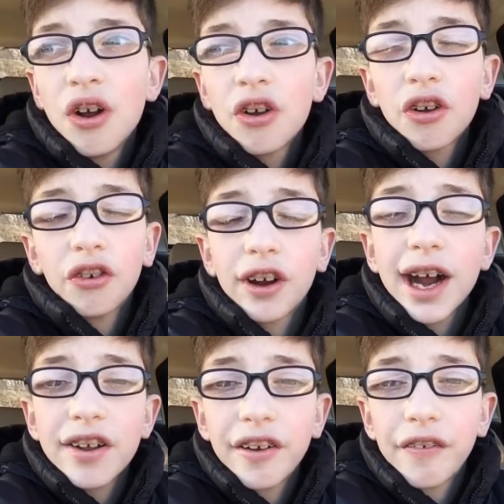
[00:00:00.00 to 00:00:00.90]
So it was the
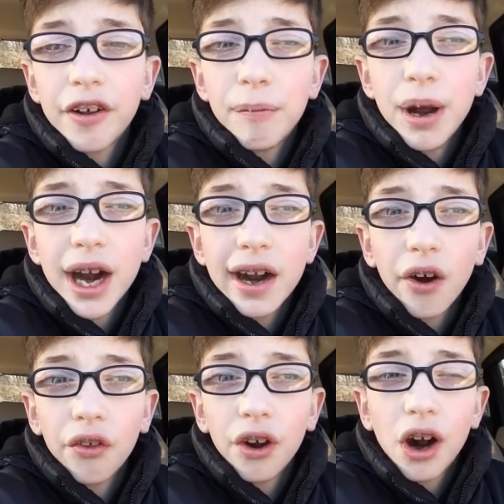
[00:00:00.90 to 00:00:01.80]
85th minute
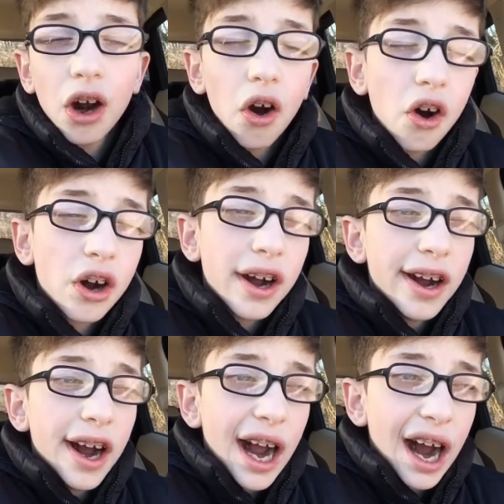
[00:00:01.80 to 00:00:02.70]
on the clock.
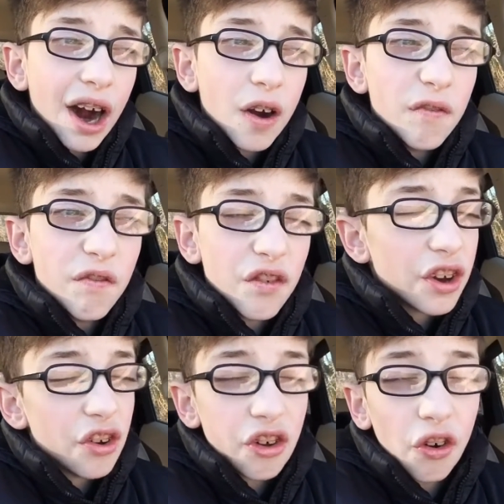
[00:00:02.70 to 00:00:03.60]

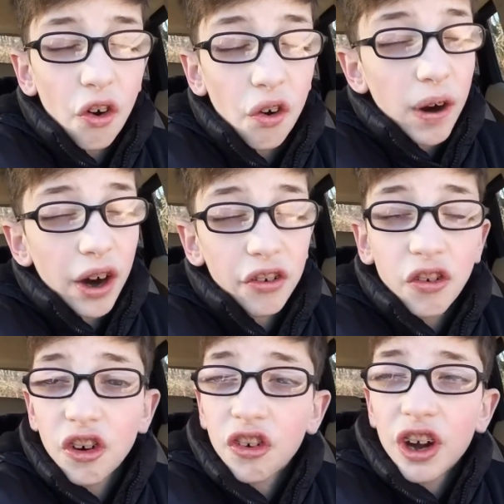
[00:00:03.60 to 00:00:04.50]
You thought, well,
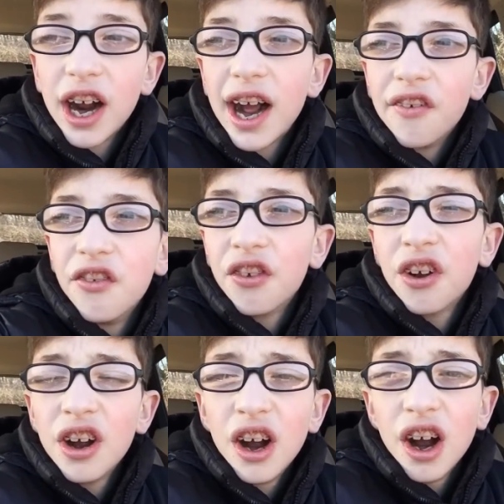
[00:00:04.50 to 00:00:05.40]
it's just going to end
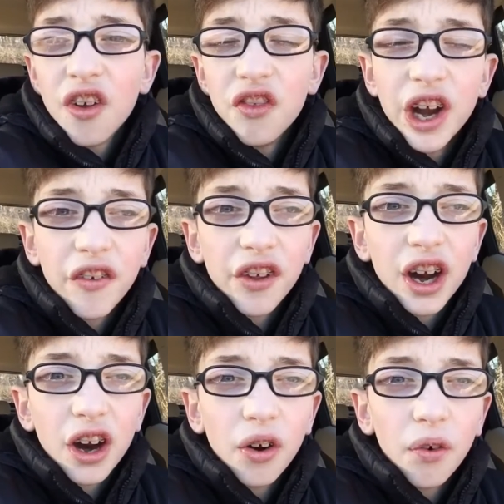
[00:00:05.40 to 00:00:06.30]

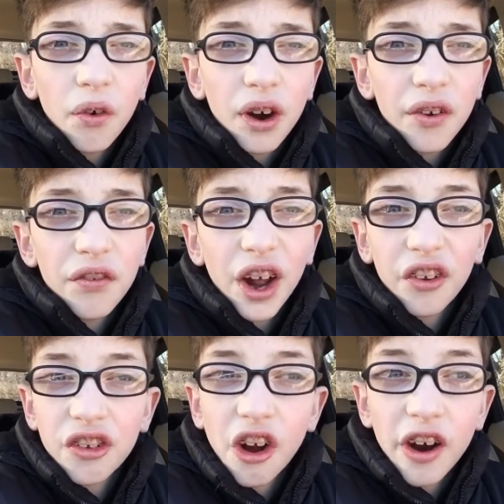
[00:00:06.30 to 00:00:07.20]
0-0.
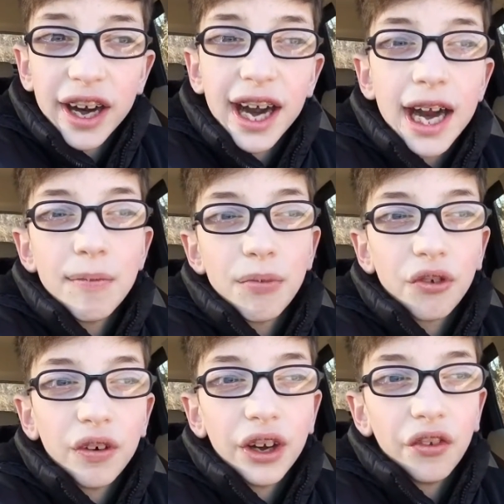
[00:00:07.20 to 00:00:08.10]
Another tight game
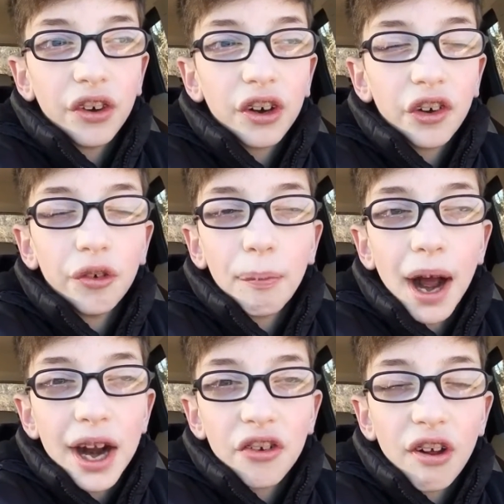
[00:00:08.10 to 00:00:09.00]
between Crystal
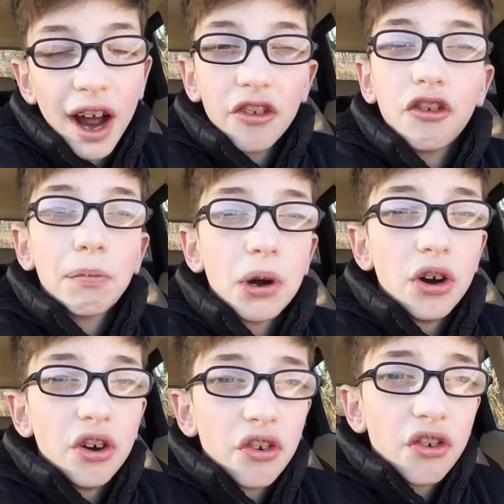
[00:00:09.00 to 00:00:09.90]
Palace and
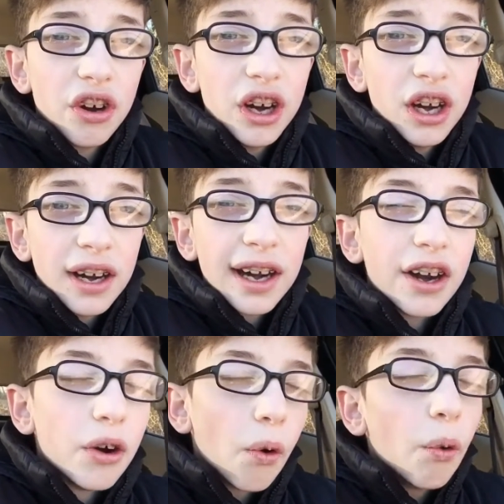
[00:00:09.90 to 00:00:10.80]
Spurs. And
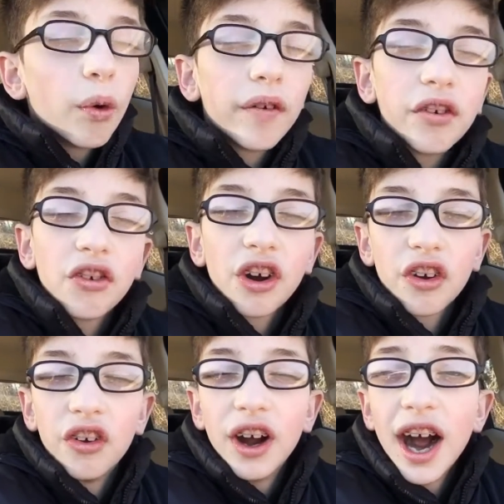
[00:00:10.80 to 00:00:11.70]
then all of a
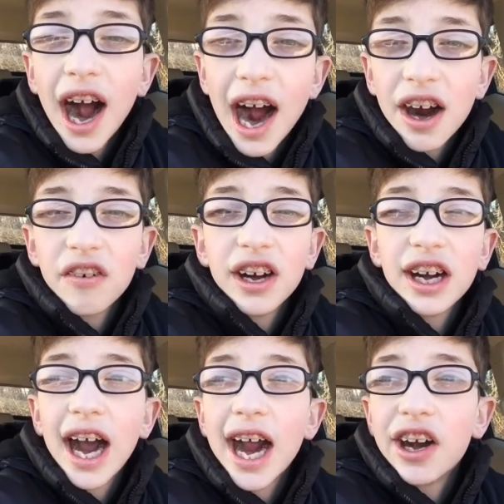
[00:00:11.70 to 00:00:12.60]
sudden, Harry
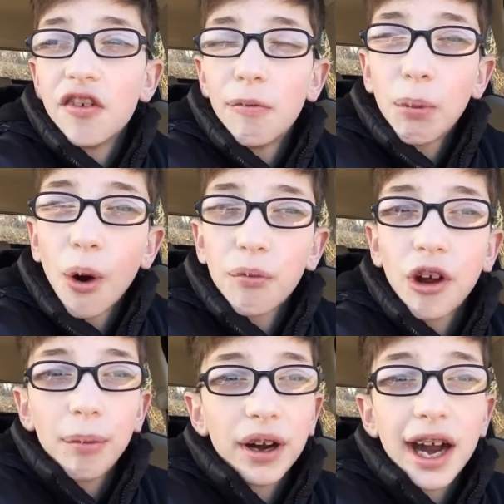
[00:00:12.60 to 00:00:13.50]
Kane pops
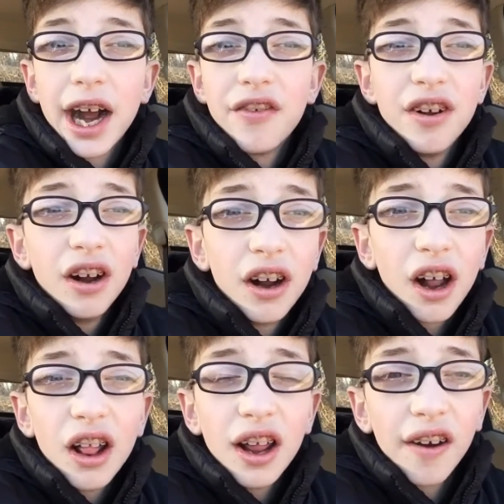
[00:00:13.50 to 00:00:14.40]
up again.
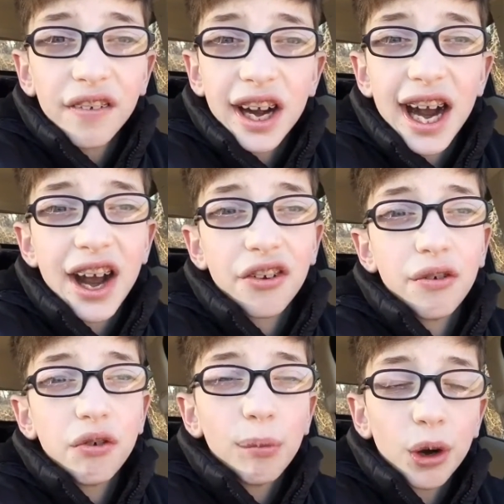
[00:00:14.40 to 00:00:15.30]
Lovely header
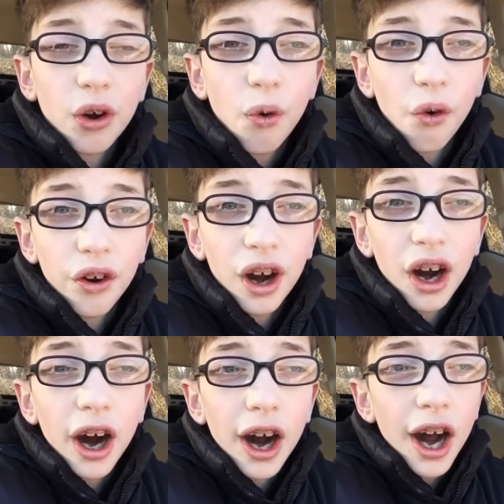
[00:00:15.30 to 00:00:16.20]
from a
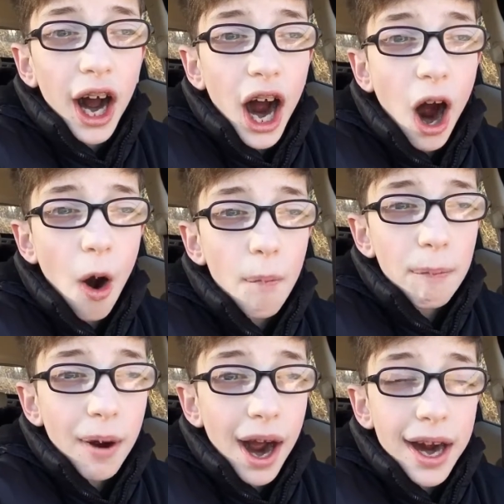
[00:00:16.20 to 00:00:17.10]
corner. We
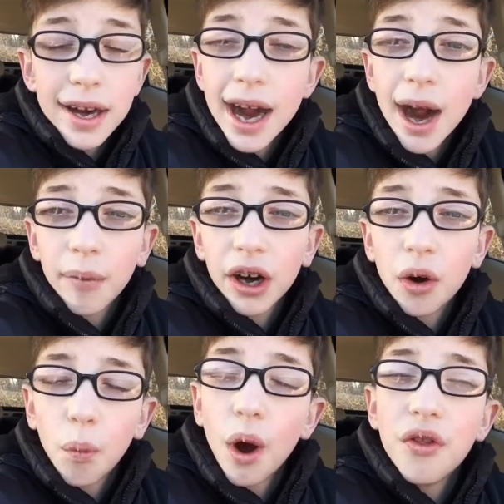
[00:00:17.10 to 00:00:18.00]
go
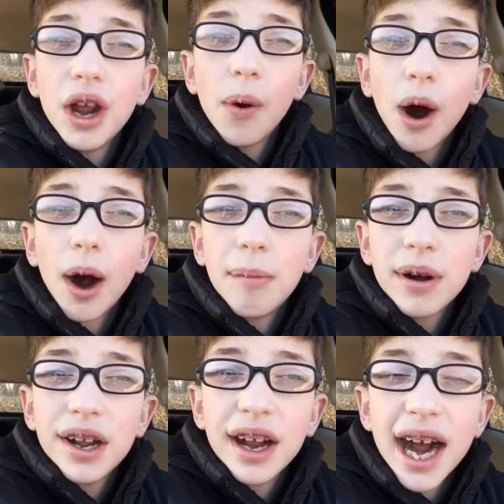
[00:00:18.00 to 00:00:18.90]
1-0 up
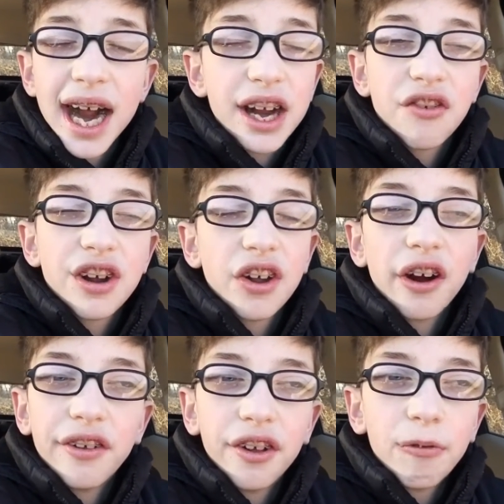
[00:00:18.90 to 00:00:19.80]
in the
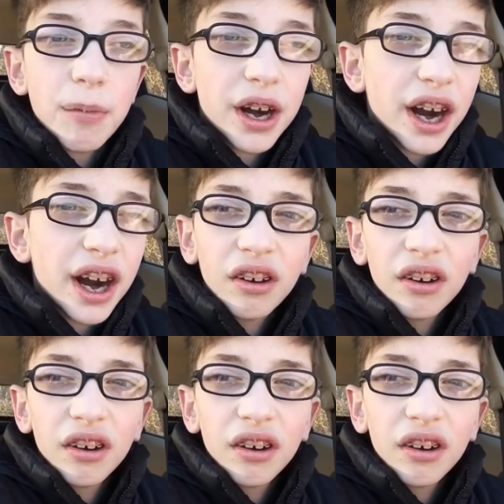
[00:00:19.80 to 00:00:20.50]
89th minute.